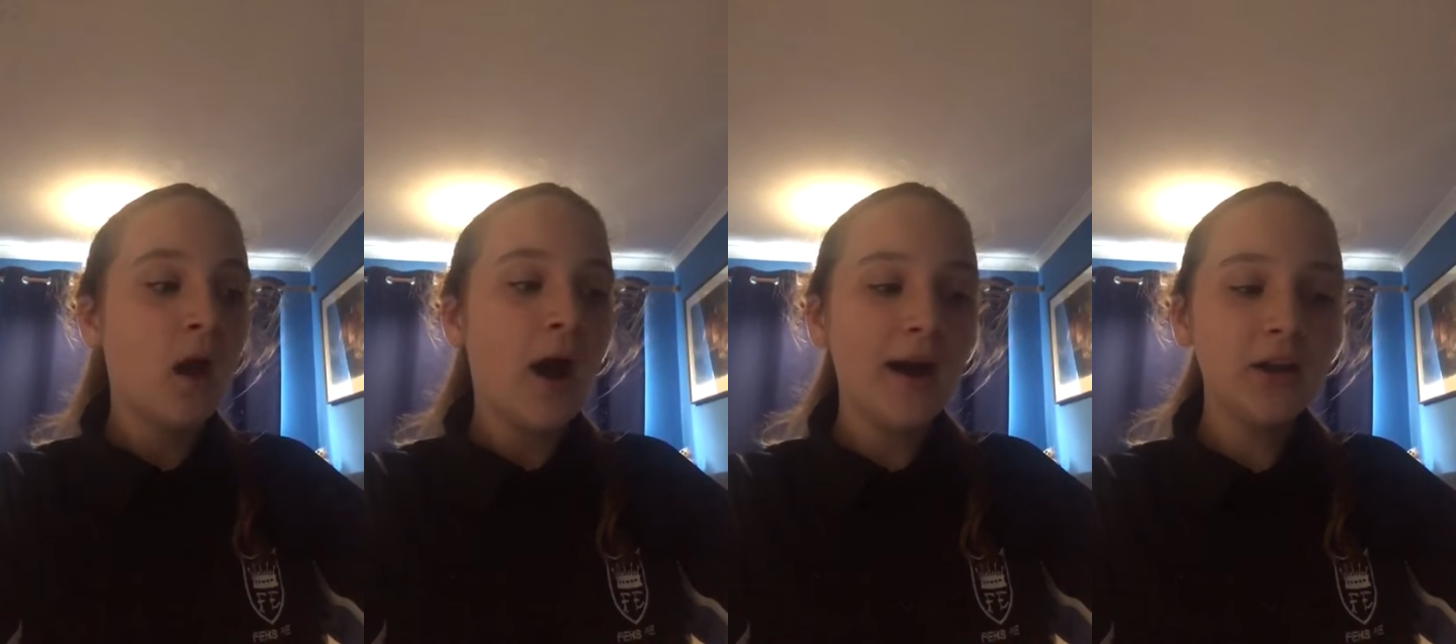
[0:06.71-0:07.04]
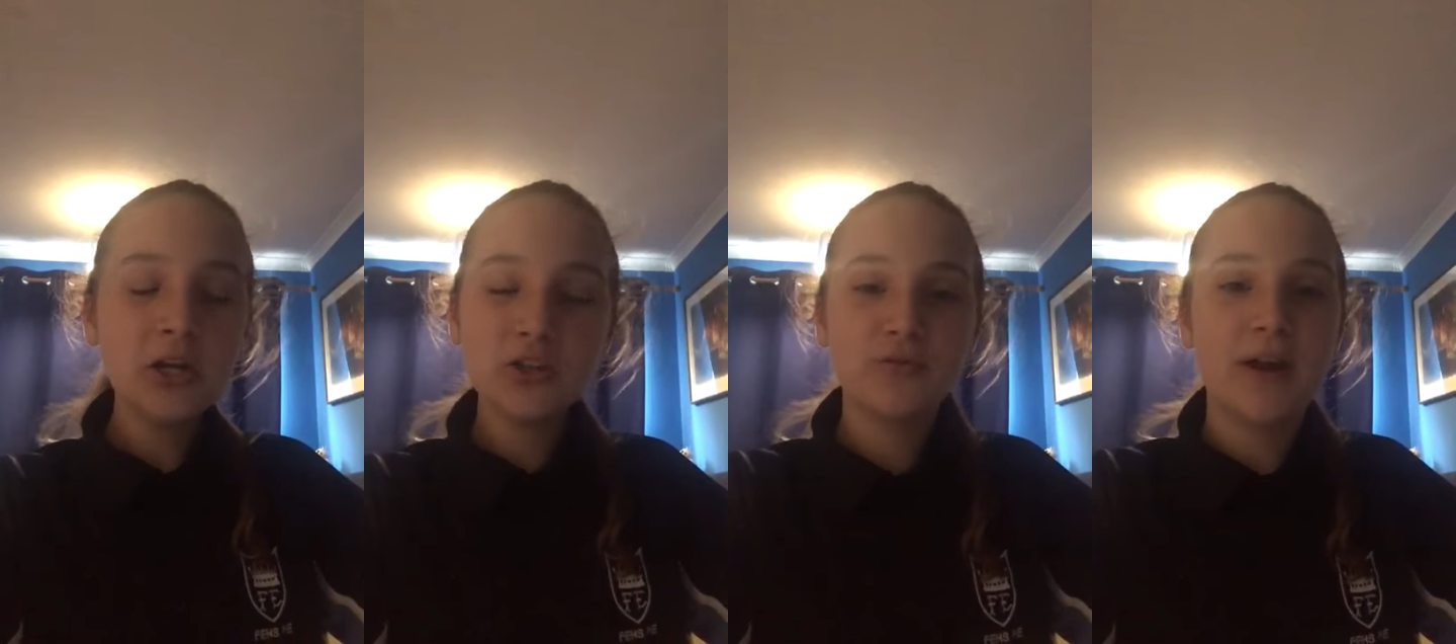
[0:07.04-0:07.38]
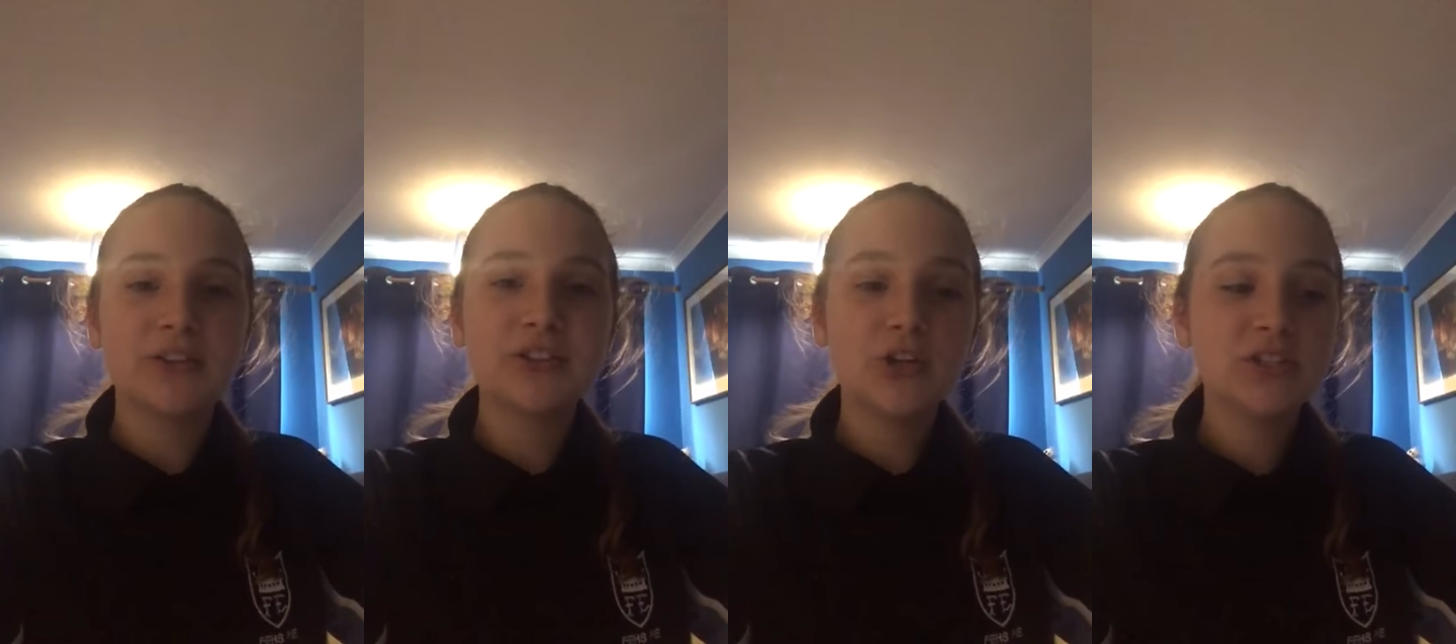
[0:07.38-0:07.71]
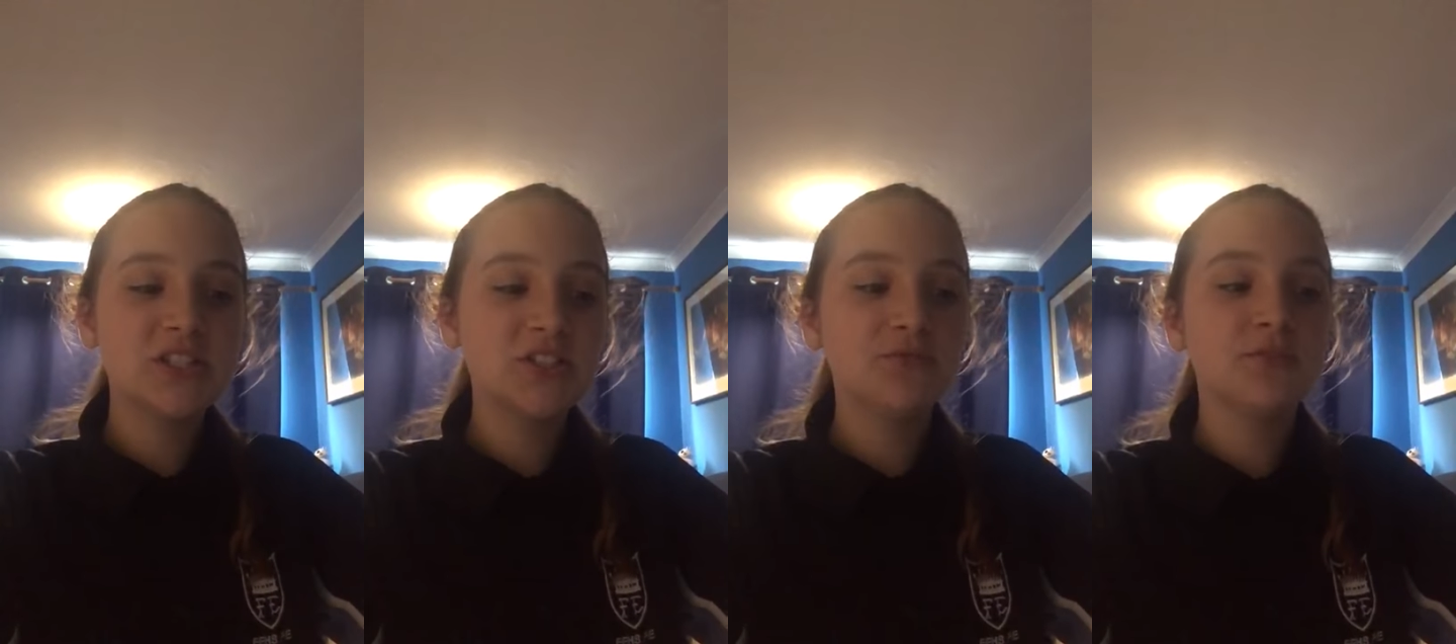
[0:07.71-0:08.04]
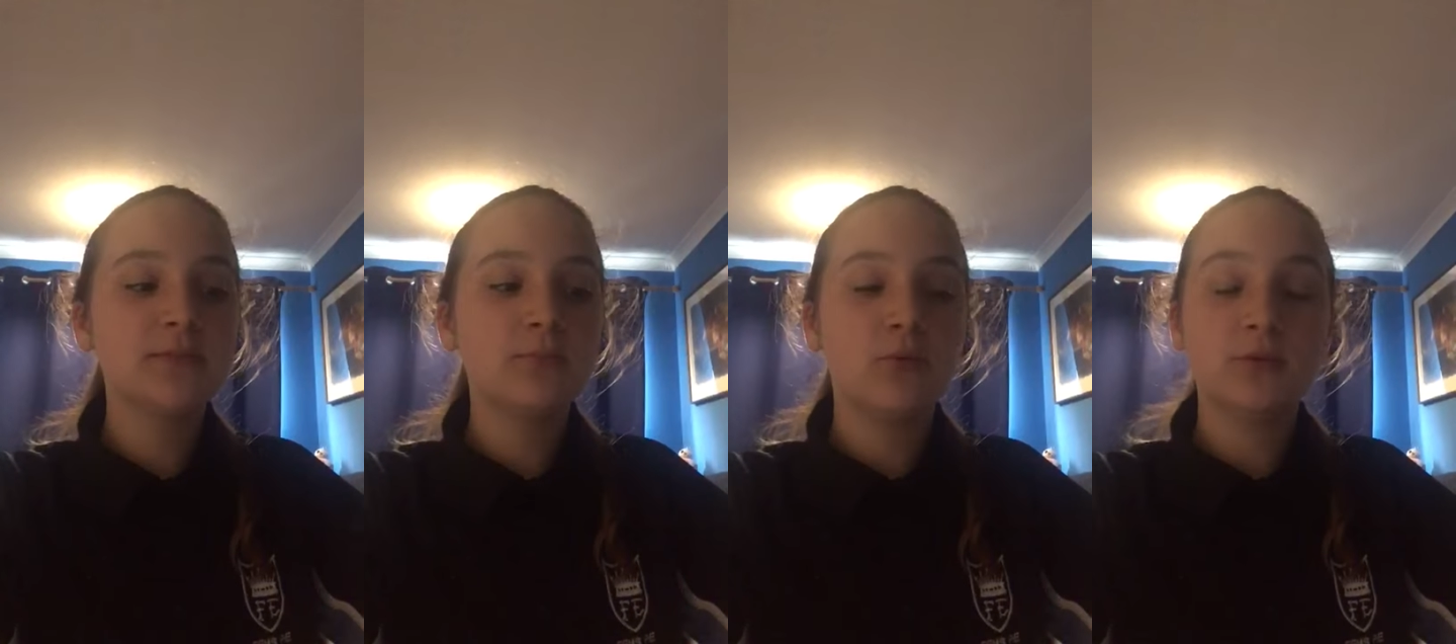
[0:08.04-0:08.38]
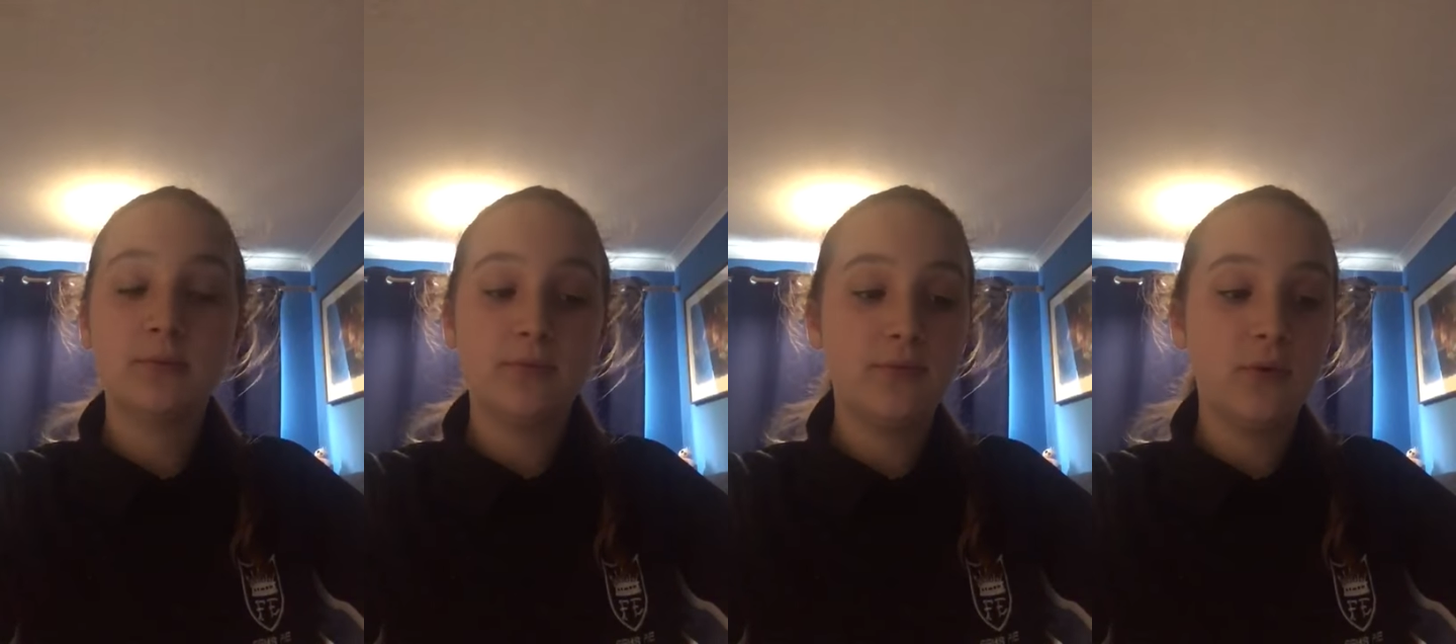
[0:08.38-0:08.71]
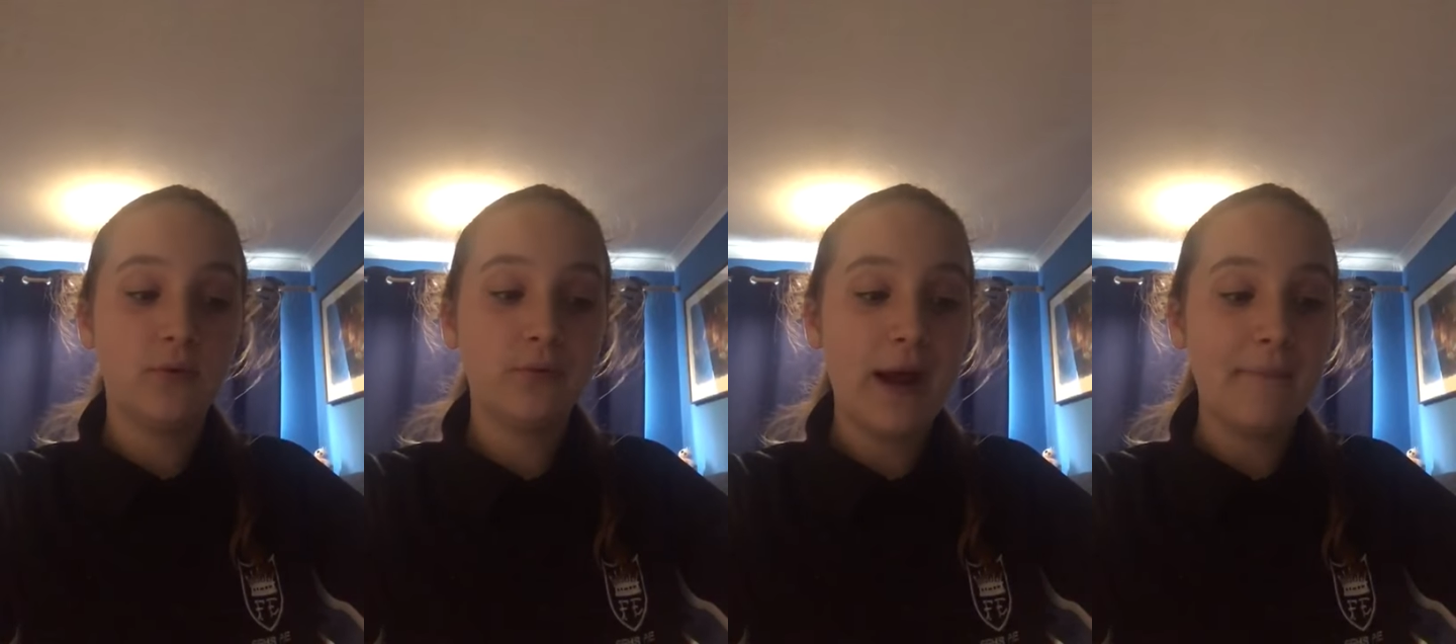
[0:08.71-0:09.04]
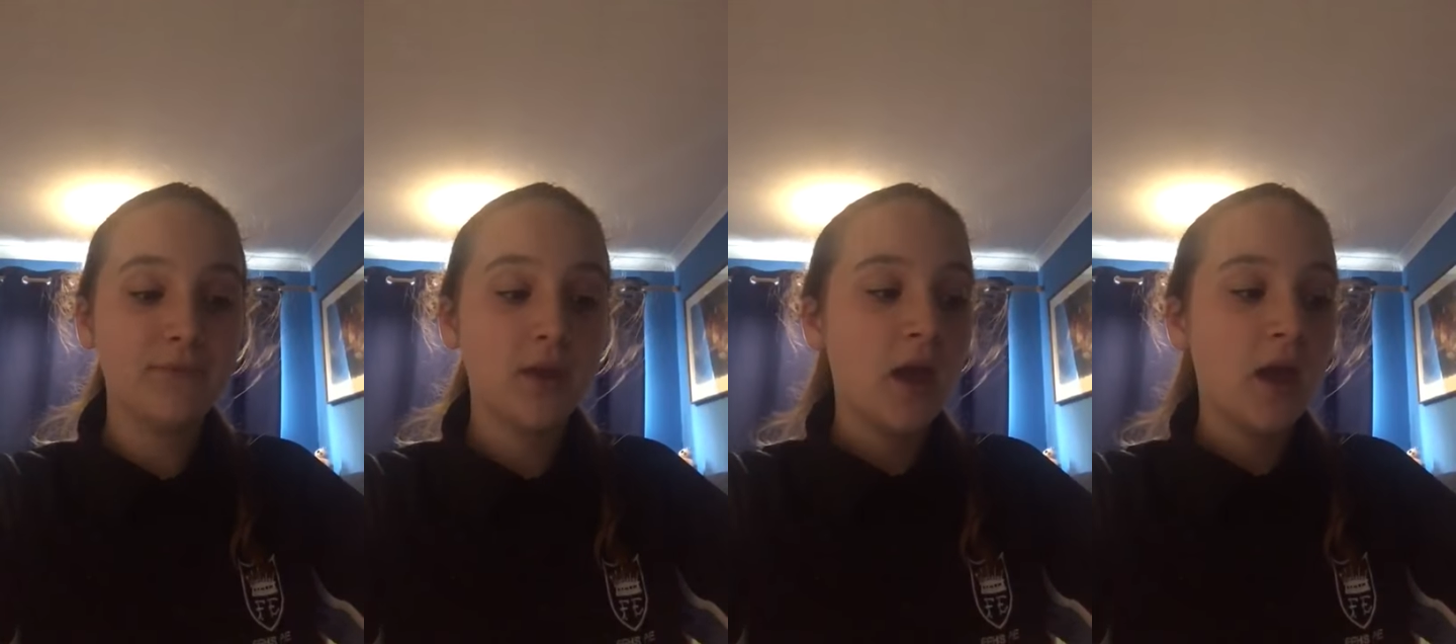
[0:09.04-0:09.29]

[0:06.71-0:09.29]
I looked around lots of different schools before Fram,